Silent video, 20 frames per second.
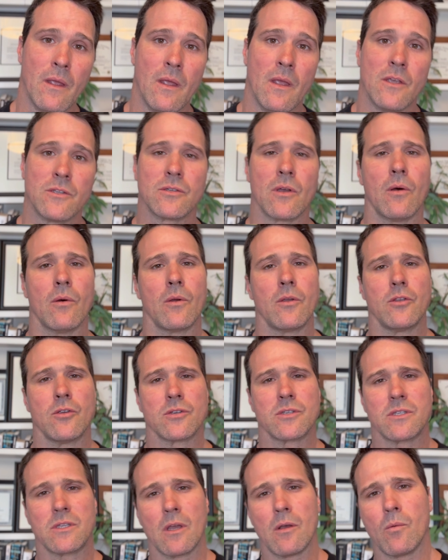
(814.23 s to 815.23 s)
So you're
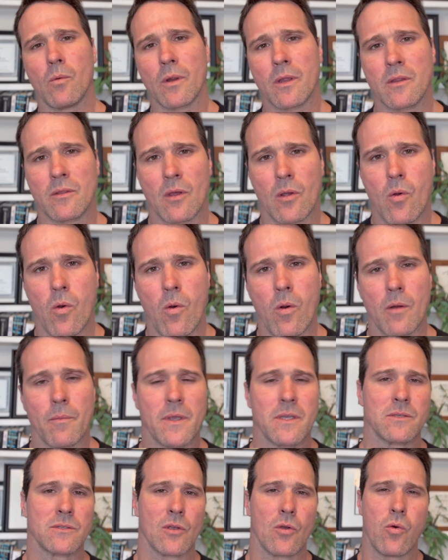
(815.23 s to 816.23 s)
still working the core
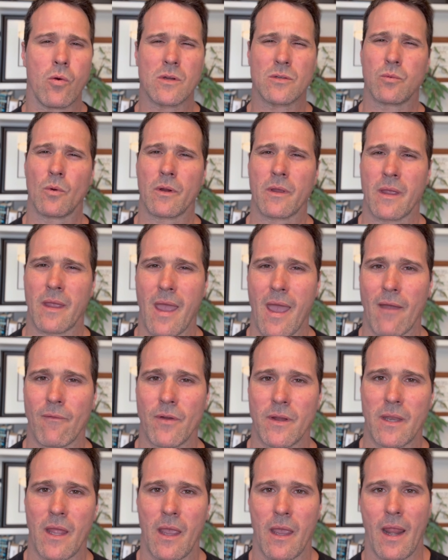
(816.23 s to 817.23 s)
because the core is working
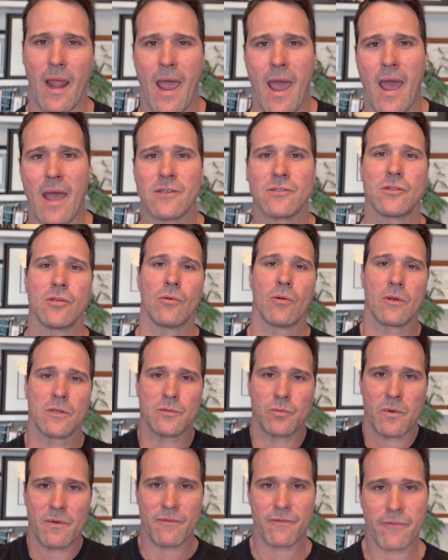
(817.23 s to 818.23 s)
every day. It has to, or
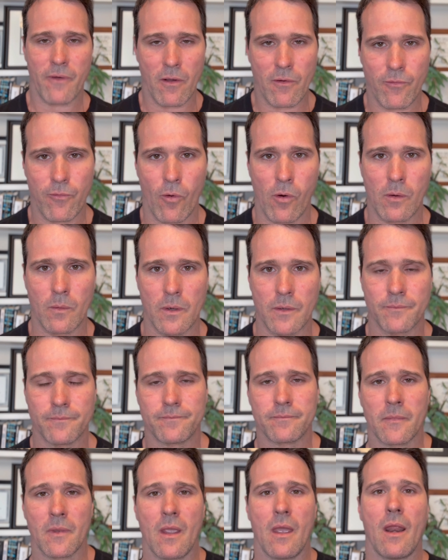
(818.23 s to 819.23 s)
else we'd fall forward.
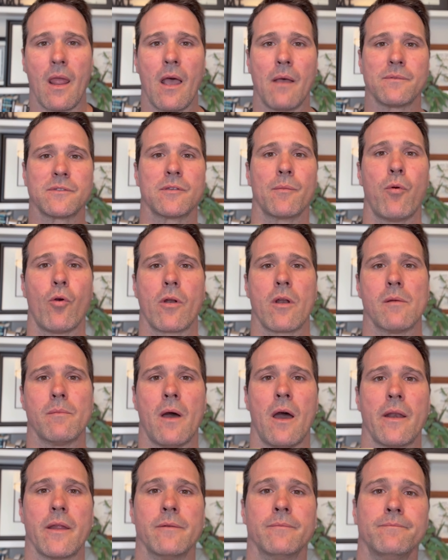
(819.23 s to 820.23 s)
It helps support our
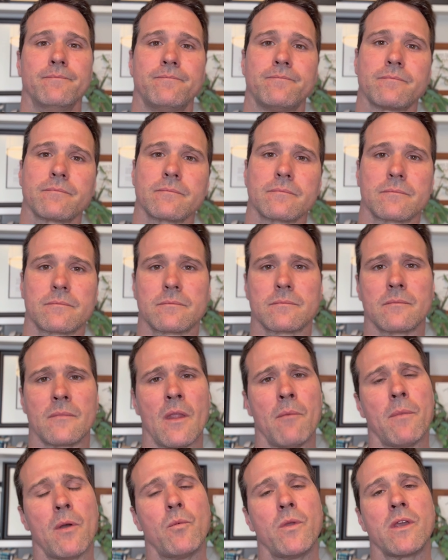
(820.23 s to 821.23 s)
body.
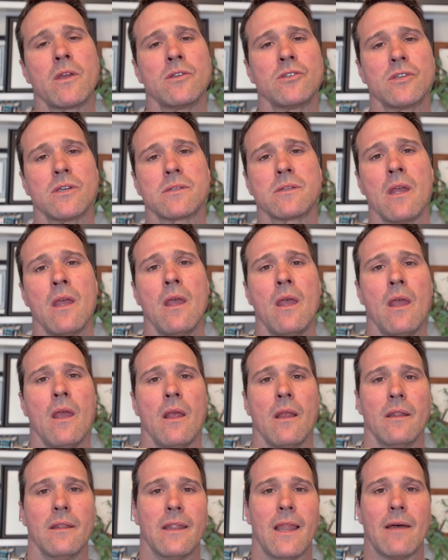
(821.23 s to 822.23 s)
But we can just
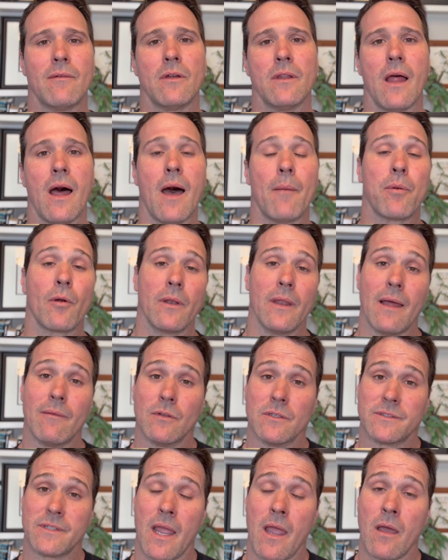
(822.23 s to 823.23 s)
level up or level
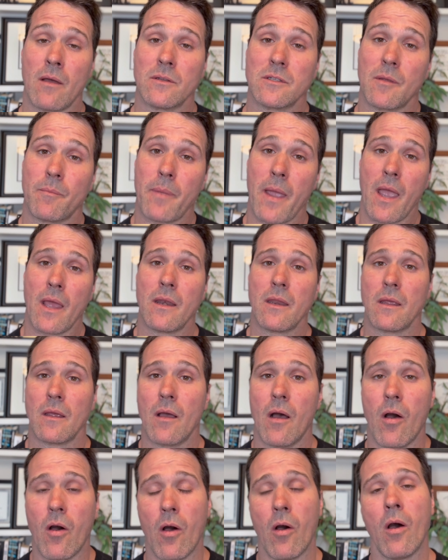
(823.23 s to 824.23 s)
down
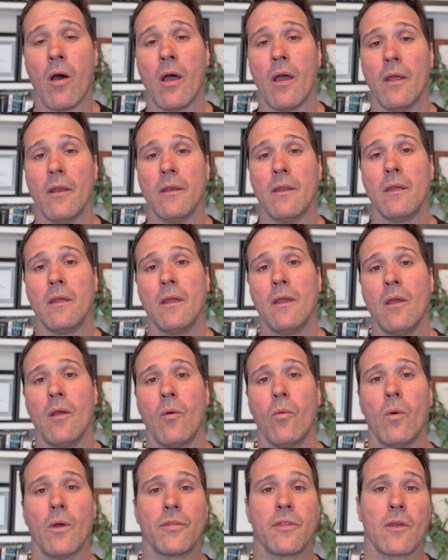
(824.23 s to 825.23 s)
depending on
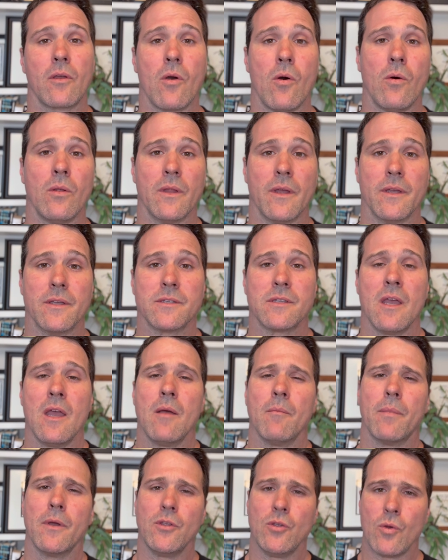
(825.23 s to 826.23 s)
what the goal is,
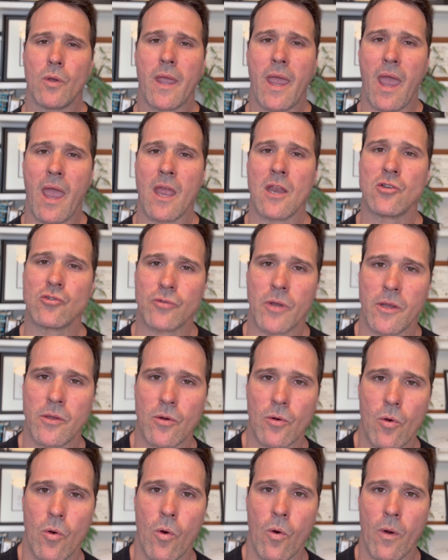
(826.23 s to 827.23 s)
but you can train your
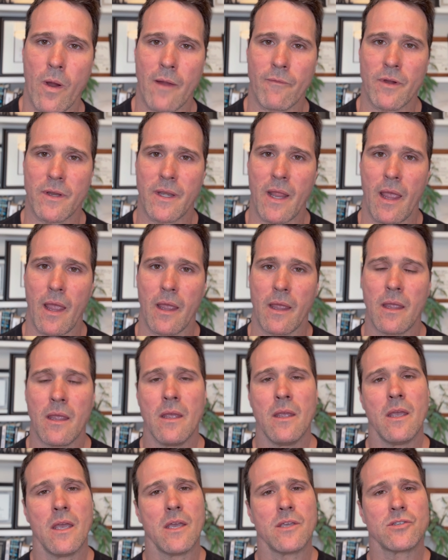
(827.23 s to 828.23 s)
core every day.
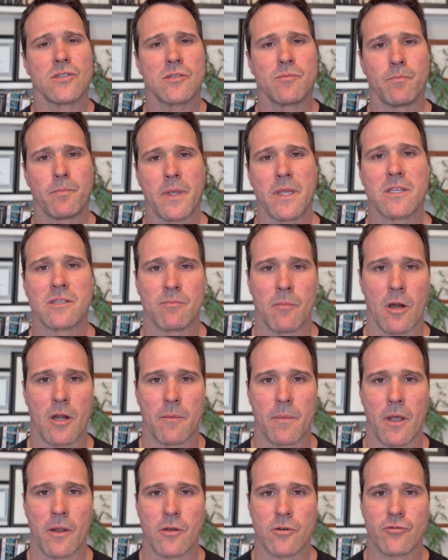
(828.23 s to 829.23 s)
It's just be smart
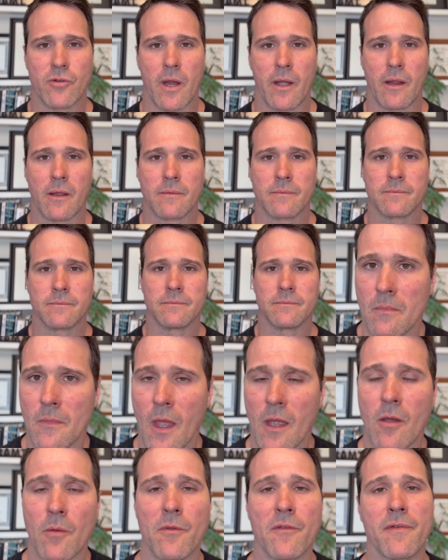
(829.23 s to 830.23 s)
about your training.
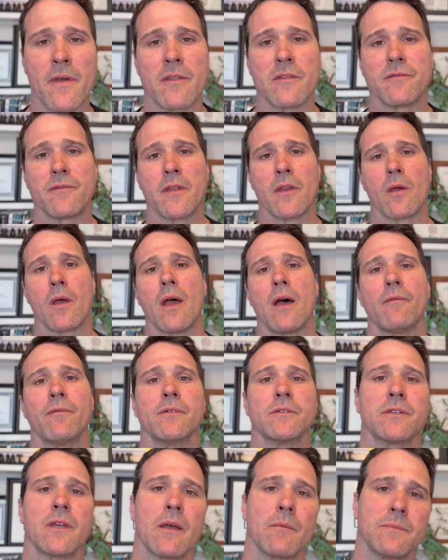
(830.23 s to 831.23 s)
I hope you found this video
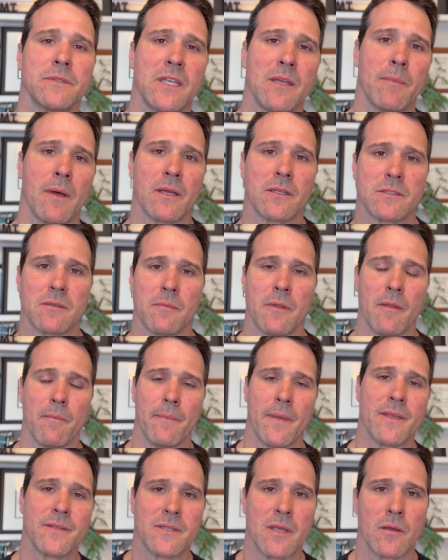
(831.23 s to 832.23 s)
helpful to help debunk some of the
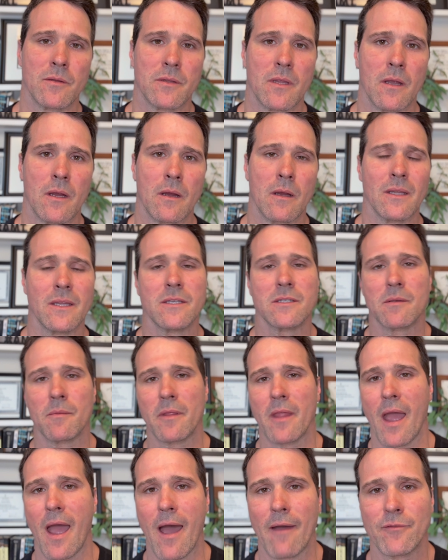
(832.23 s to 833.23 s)
myths out there, at least some of
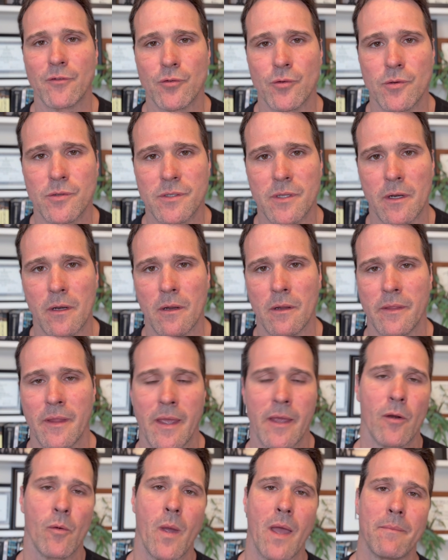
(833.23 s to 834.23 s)
the half-truths that are on the
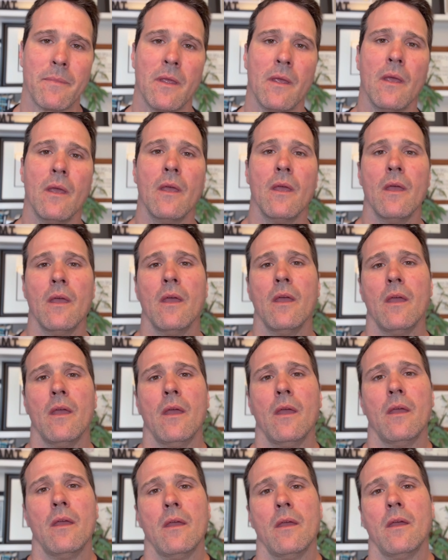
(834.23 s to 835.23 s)
interweb.
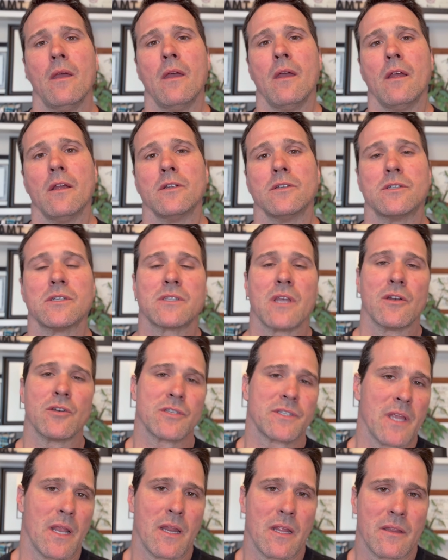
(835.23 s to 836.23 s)
Just
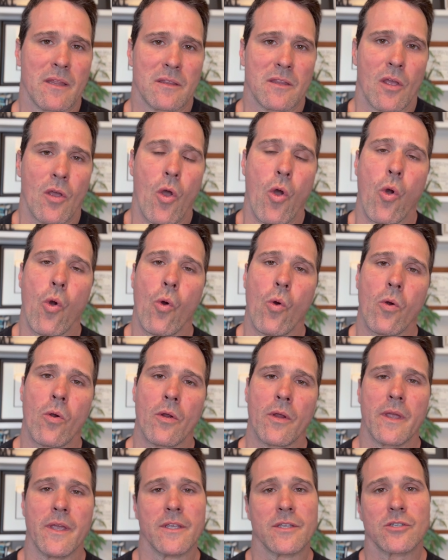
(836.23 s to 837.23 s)
understanding that the
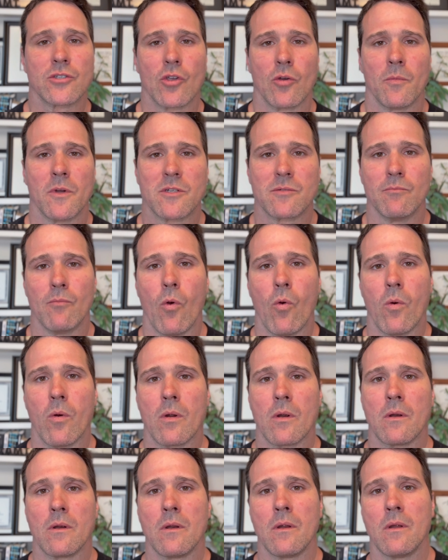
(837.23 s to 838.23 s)
core is so much
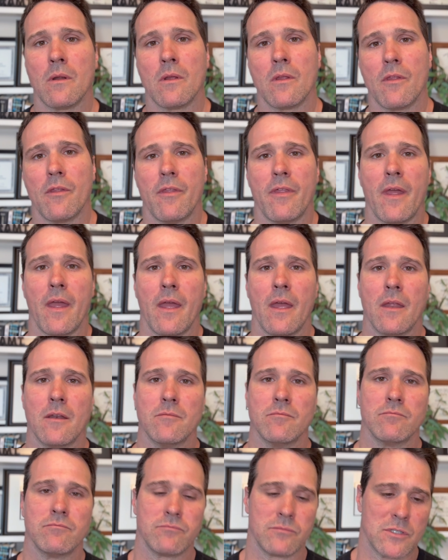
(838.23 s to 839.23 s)
more
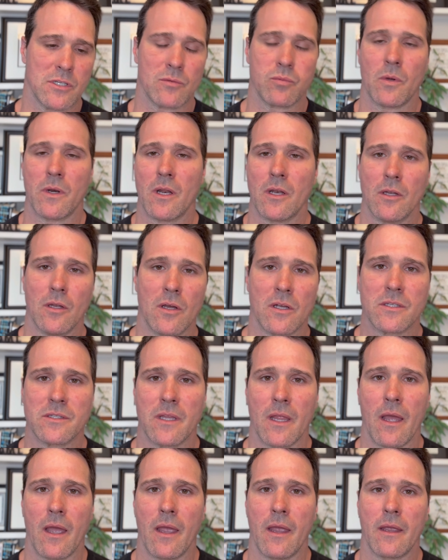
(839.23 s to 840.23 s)
than just what it looks
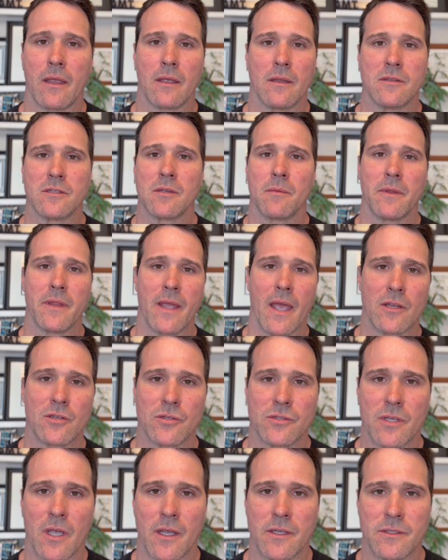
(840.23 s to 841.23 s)
like and some of the
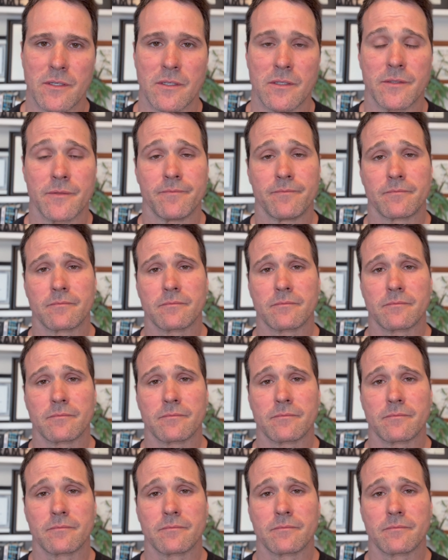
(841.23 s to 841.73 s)
exercises.